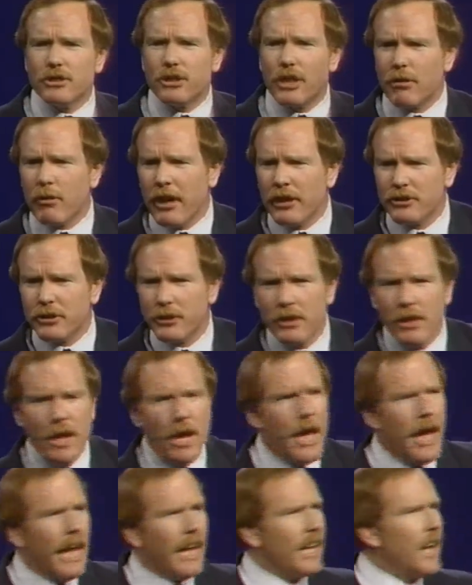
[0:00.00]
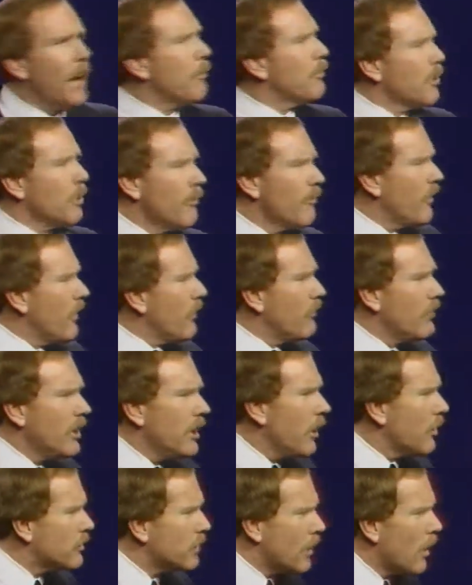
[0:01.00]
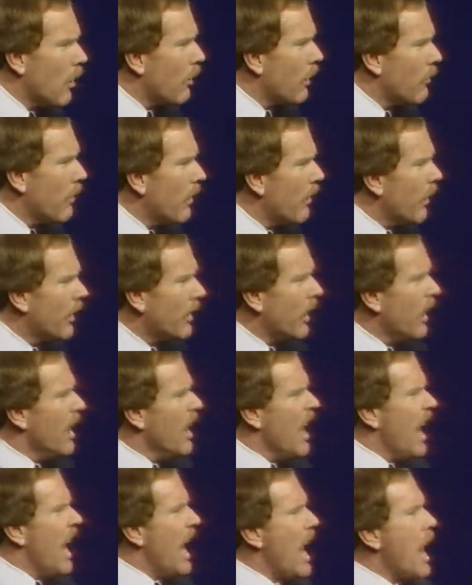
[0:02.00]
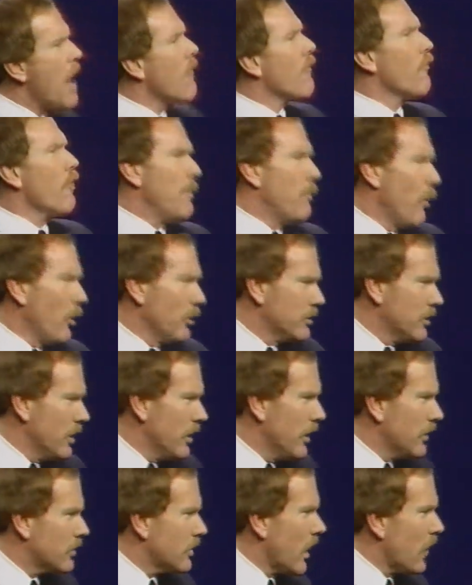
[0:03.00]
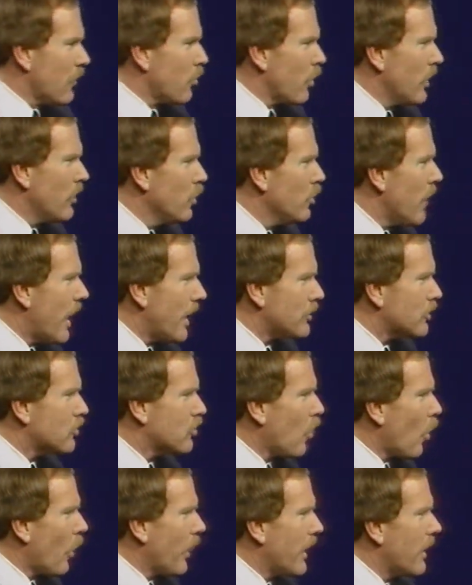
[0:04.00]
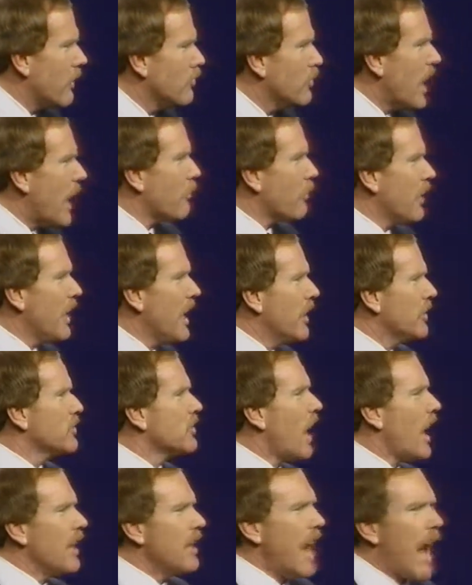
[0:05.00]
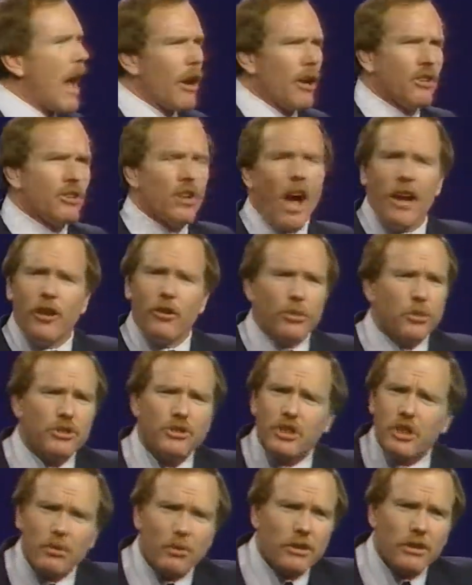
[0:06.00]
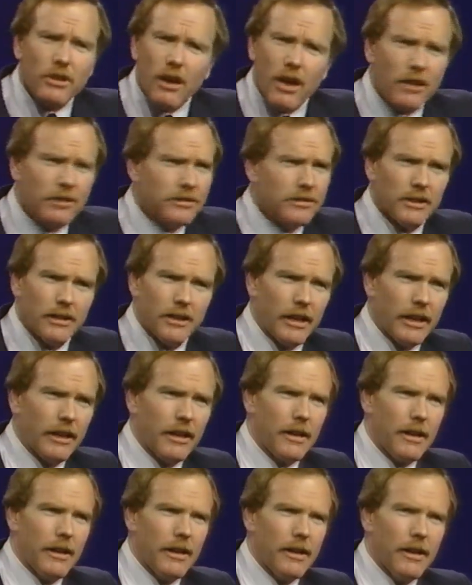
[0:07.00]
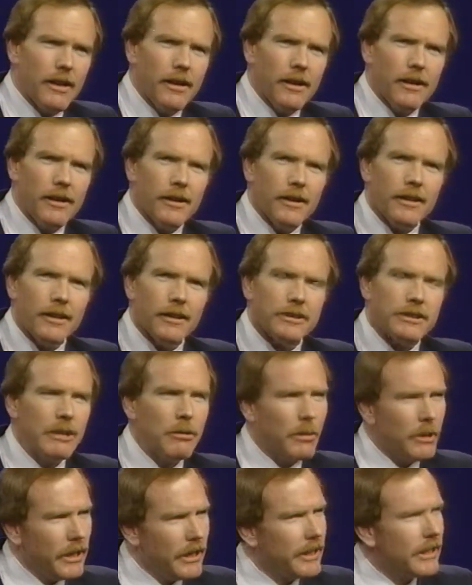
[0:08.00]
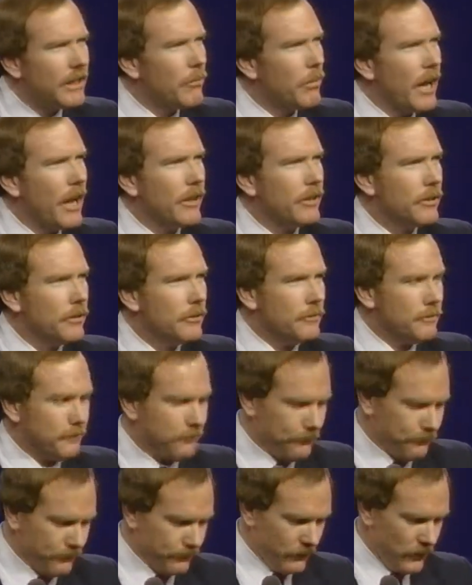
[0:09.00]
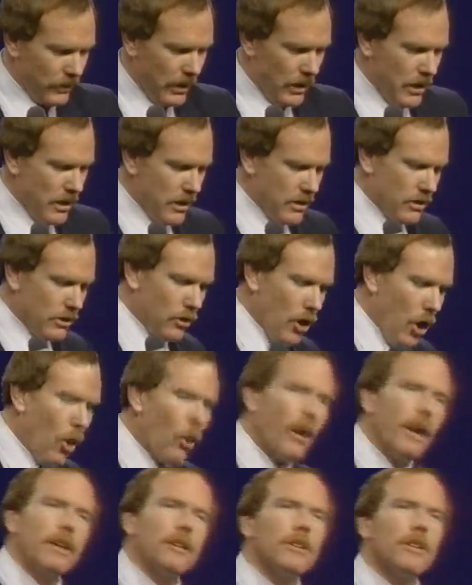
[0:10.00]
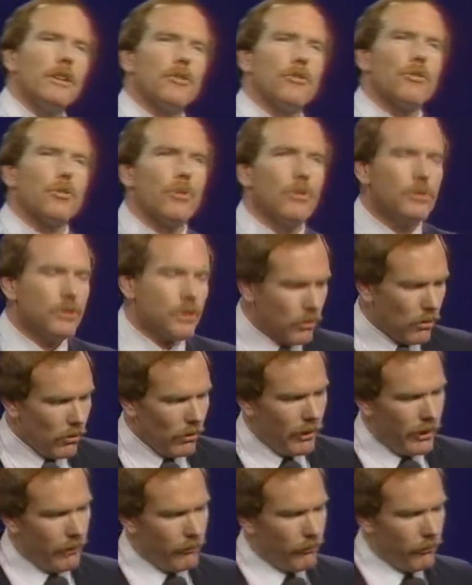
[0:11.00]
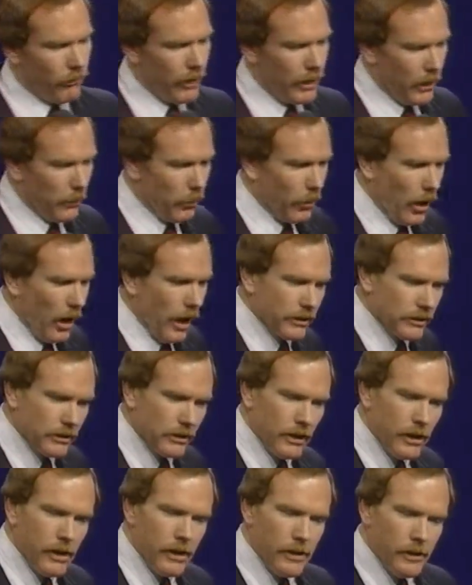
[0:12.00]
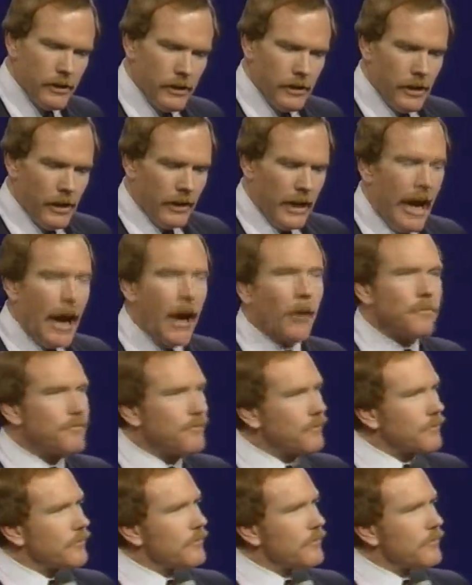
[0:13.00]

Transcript: to generation. And up till 50 years ago in America, every person in this country knew that story in depth, inside and out, and taught to his children constantly. See what we need to get back to? Is knowing the true story of free enterprise. Now,